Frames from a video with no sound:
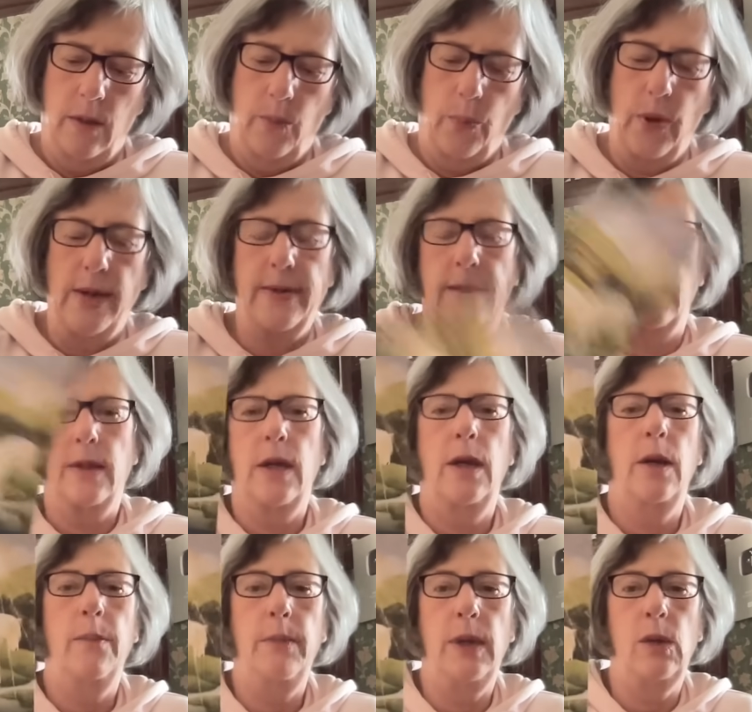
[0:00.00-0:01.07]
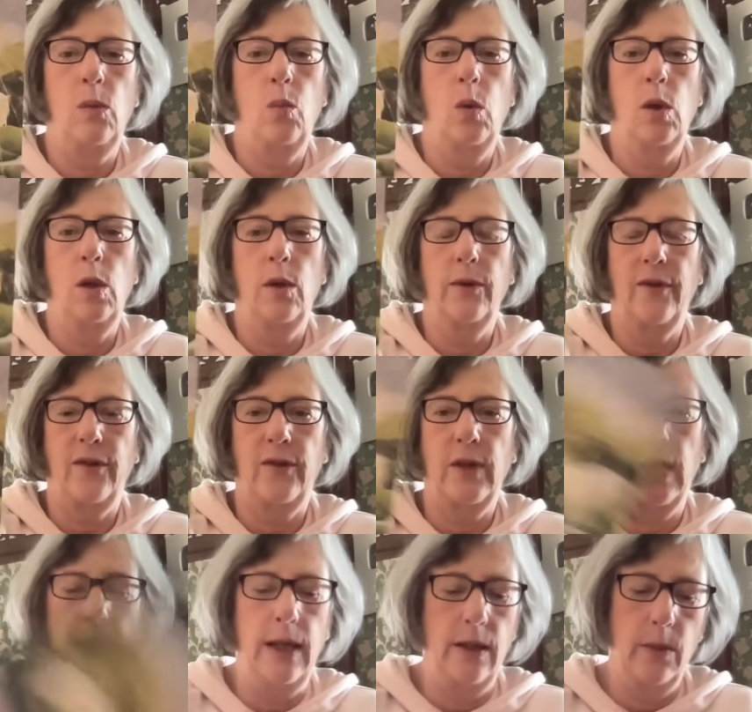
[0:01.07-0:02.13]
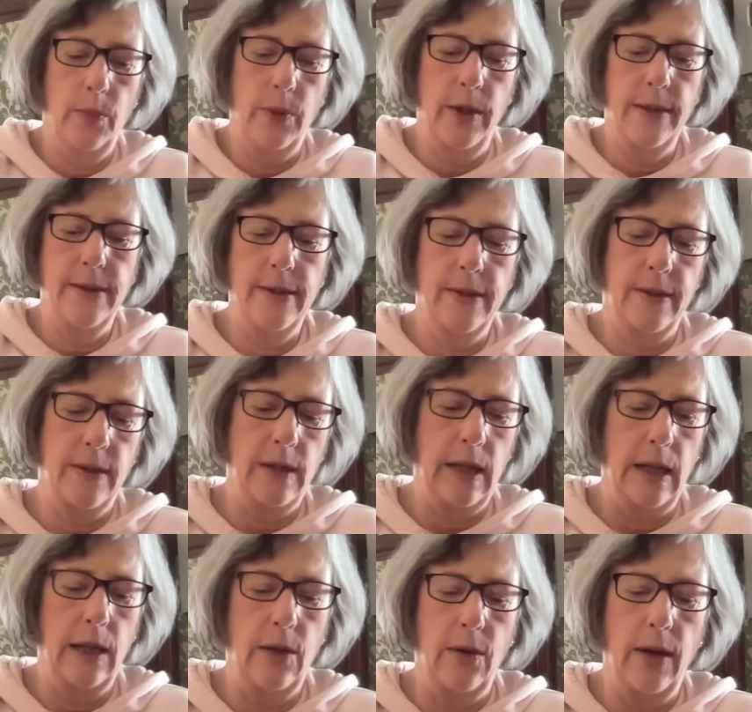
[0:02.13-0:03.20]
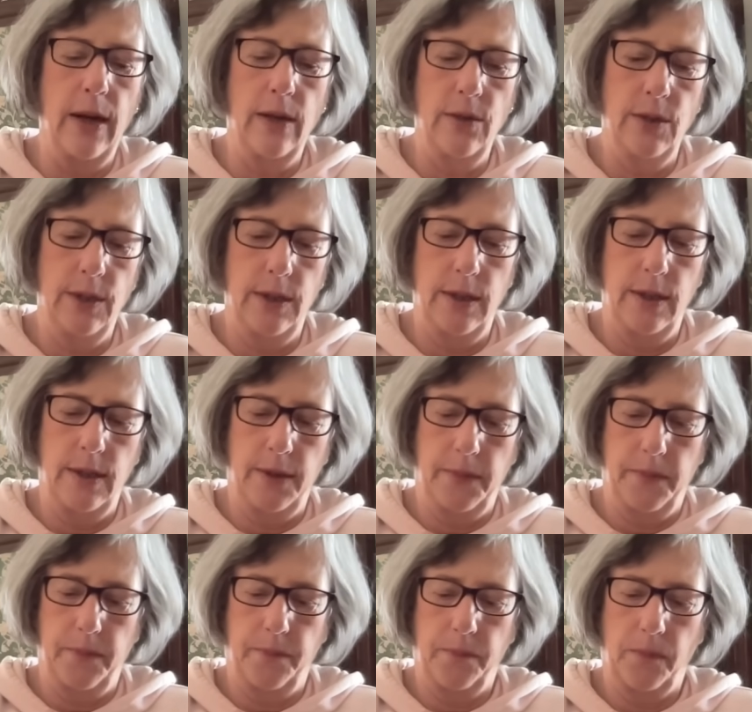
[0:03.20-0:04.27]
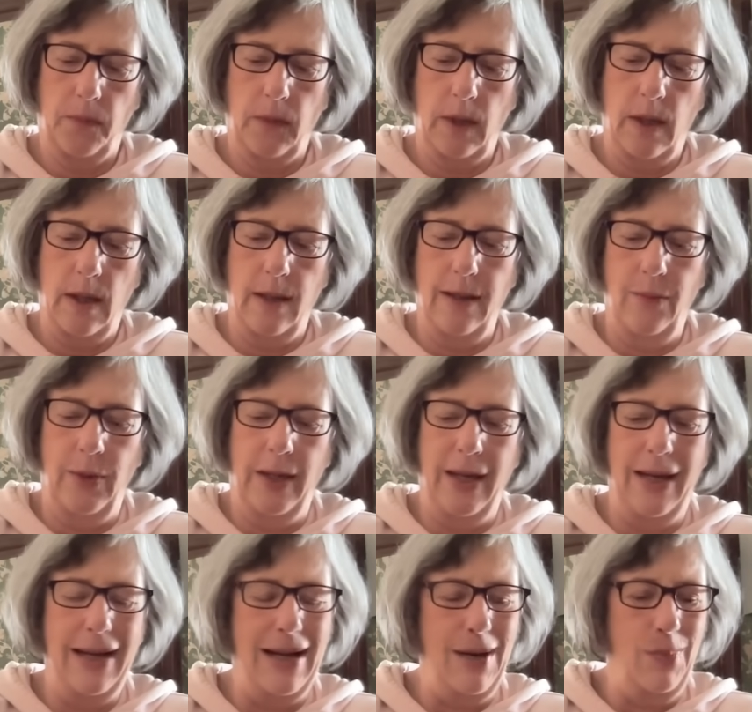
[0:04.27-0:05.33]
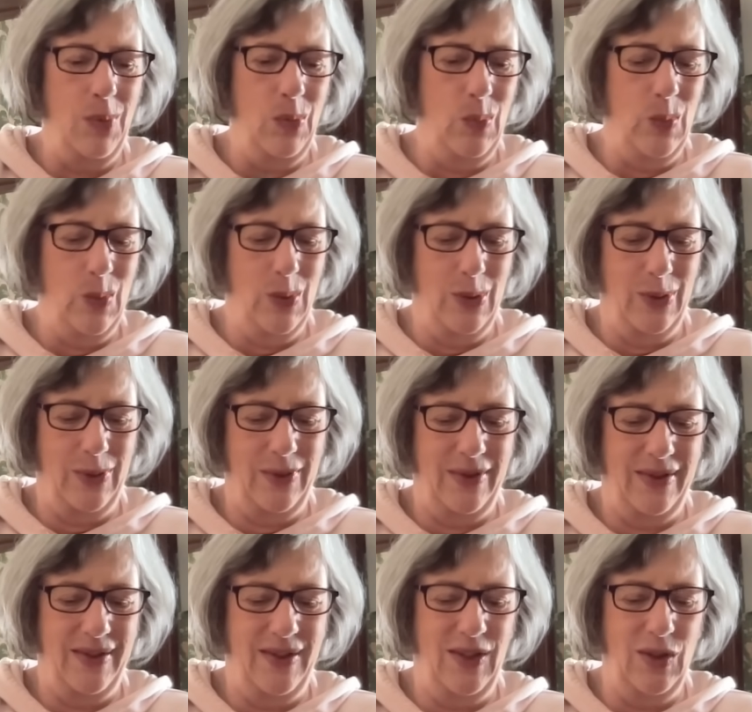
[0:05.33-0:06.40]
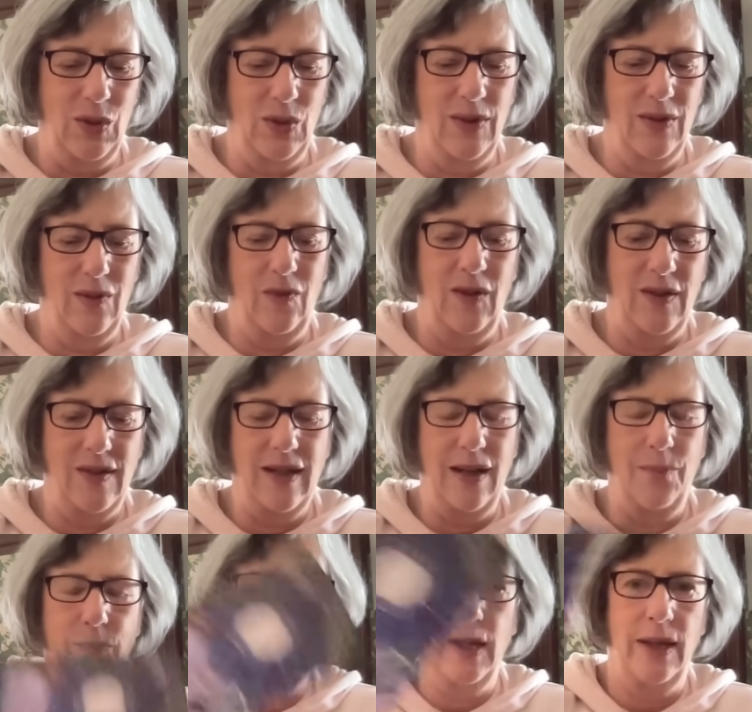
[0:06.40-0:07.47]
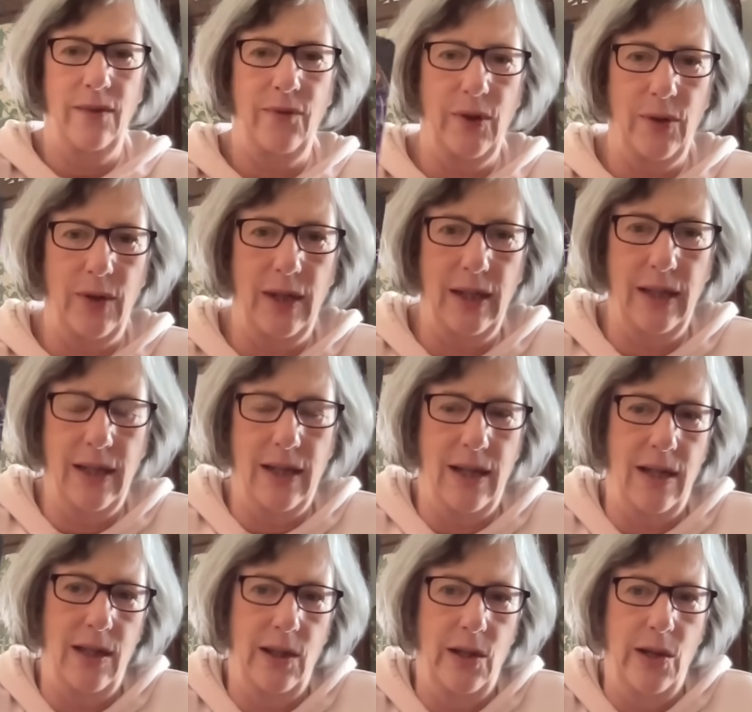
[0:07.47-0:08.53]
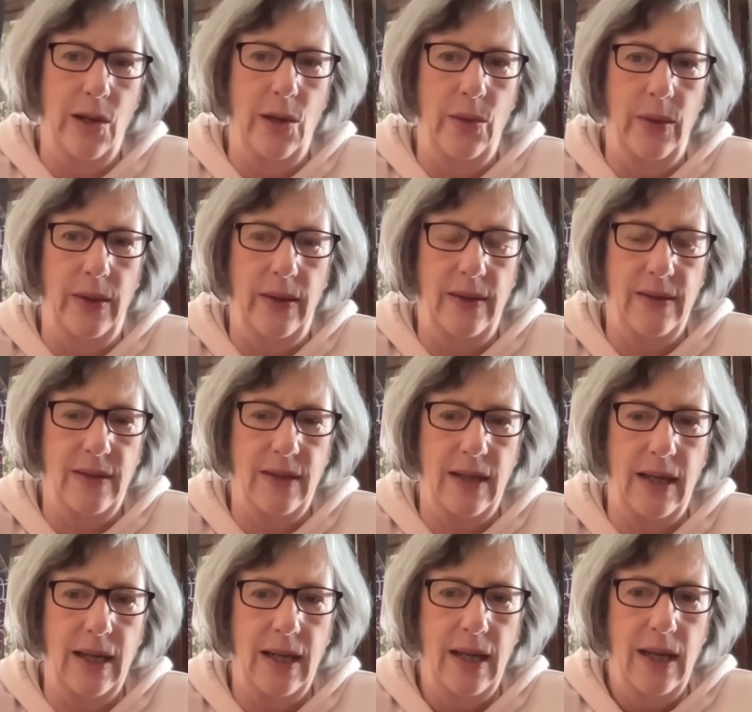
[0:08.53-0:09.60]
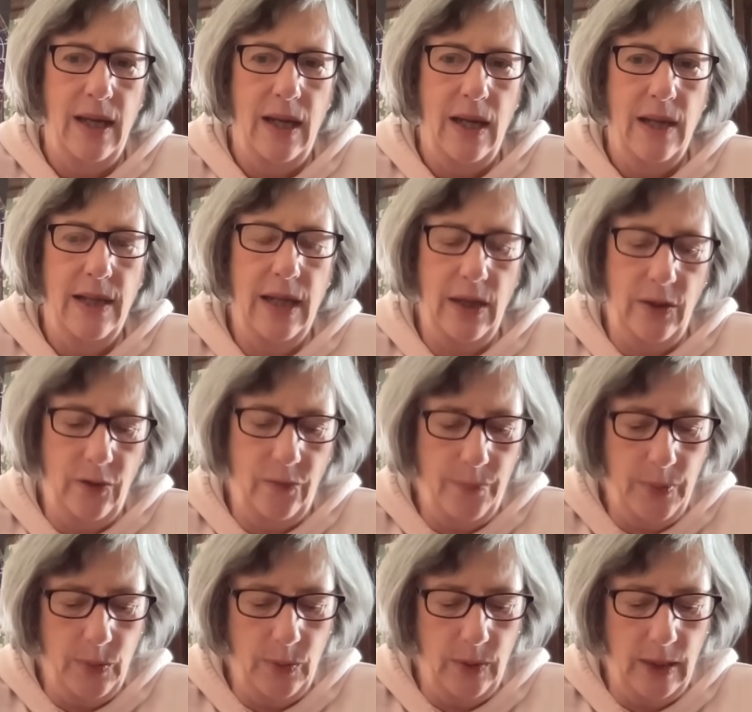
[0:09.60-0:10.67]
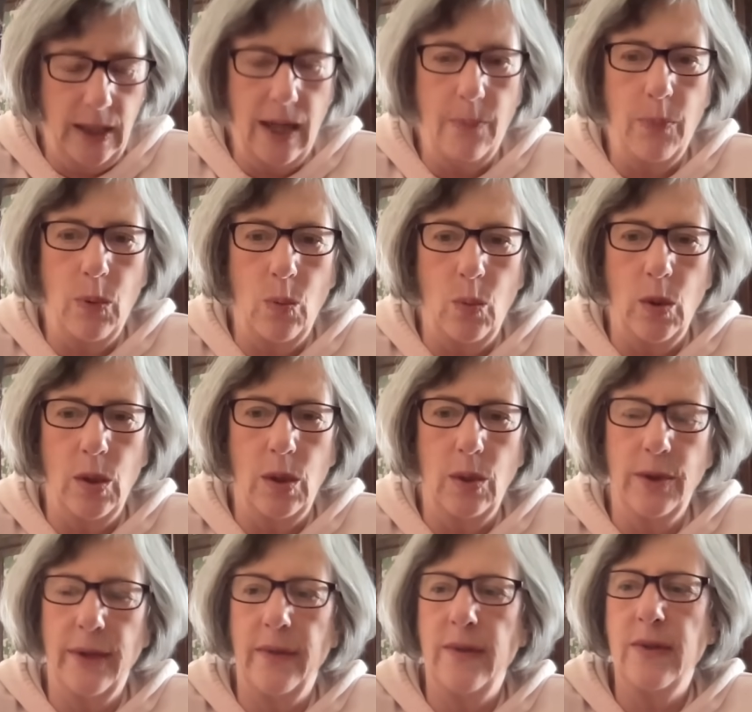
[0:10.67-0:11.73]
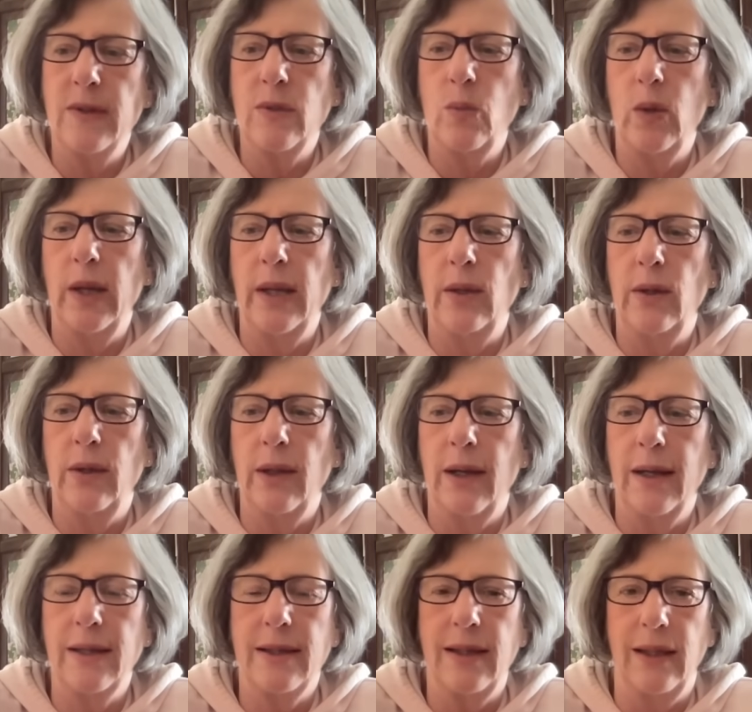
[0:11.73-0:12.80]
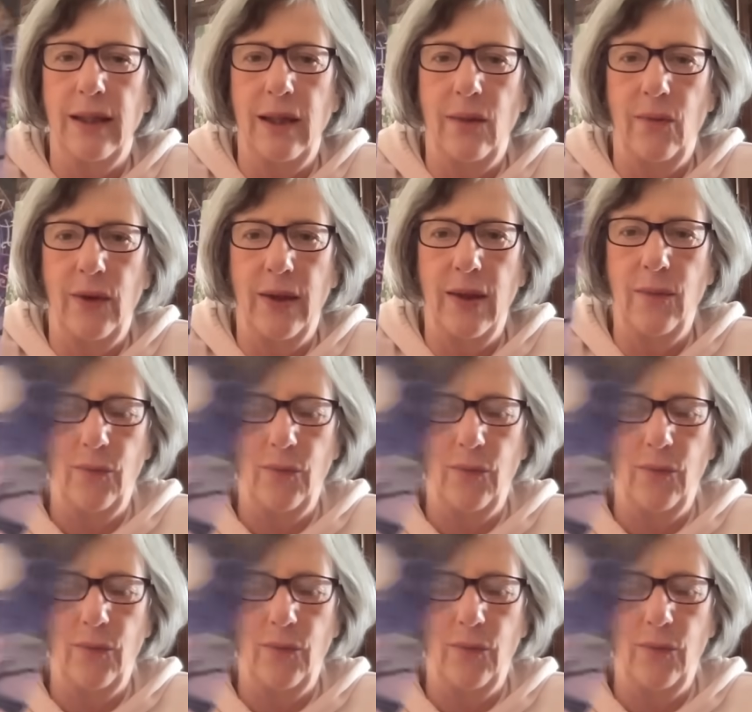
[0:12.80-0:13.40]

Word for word: present middle world stay in the present stay grounded and then we get upper world the odds of this happening very uh, low in this deck now you've pulled the upper world and this is where you like to live in the